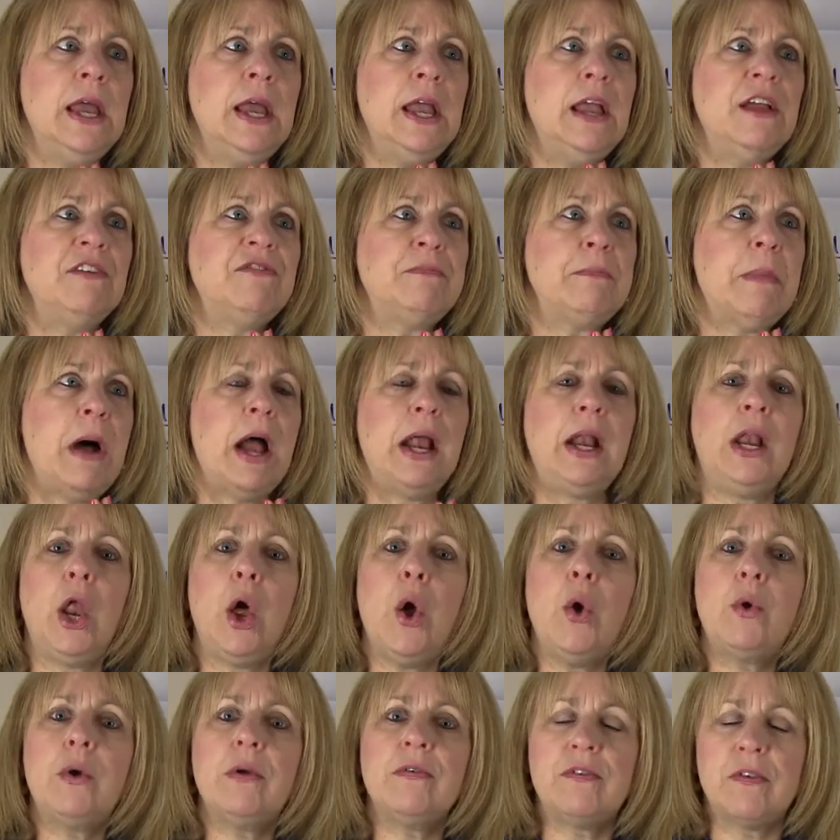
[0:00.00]
if my
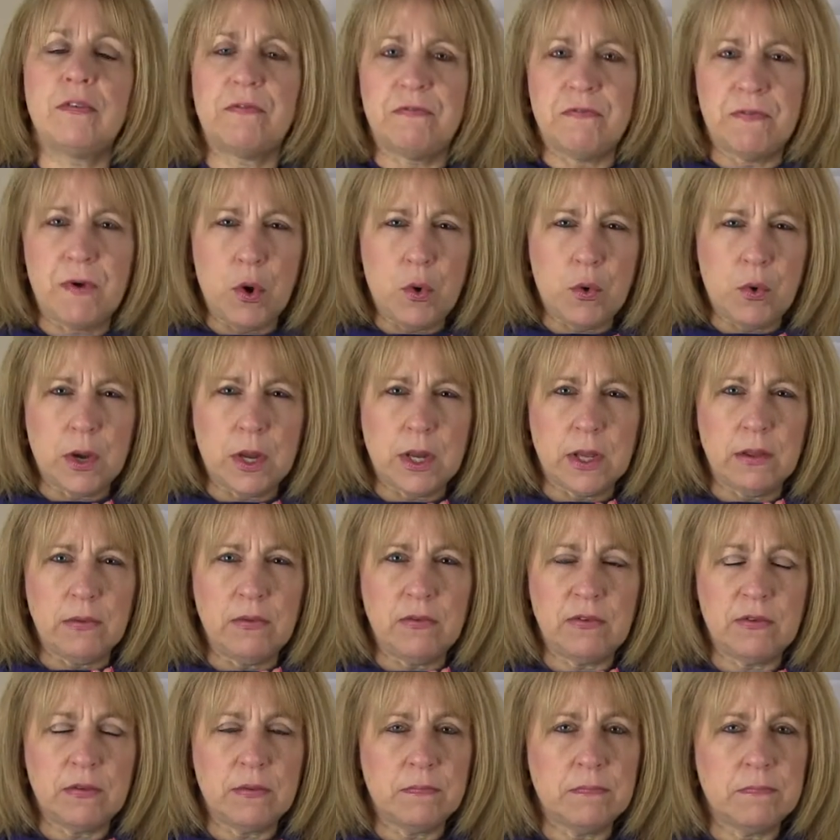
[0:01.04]
locus of
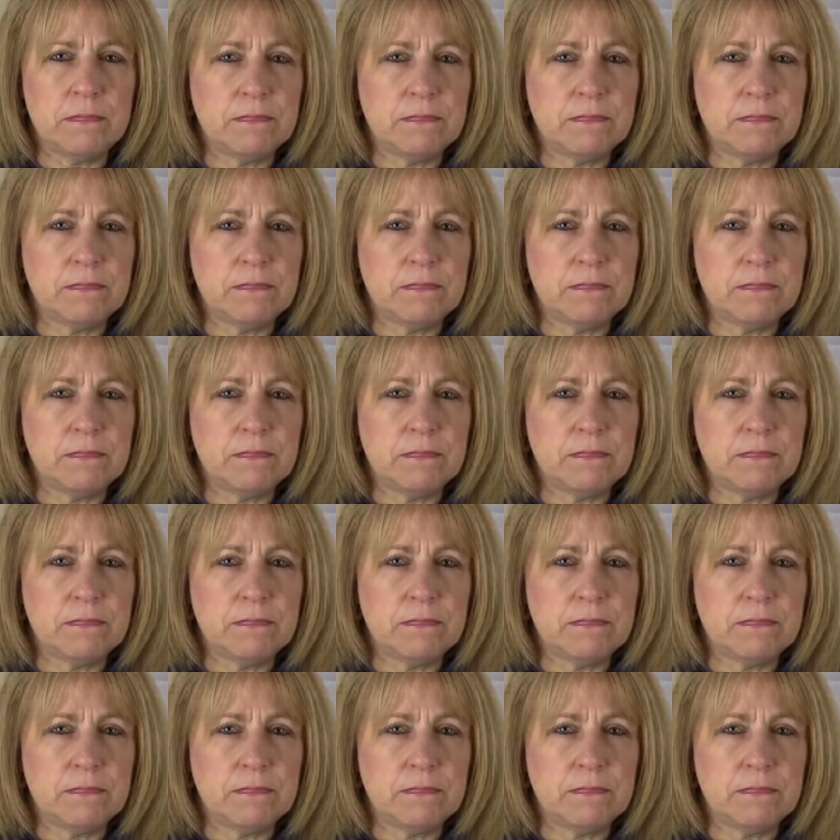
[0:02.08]
focus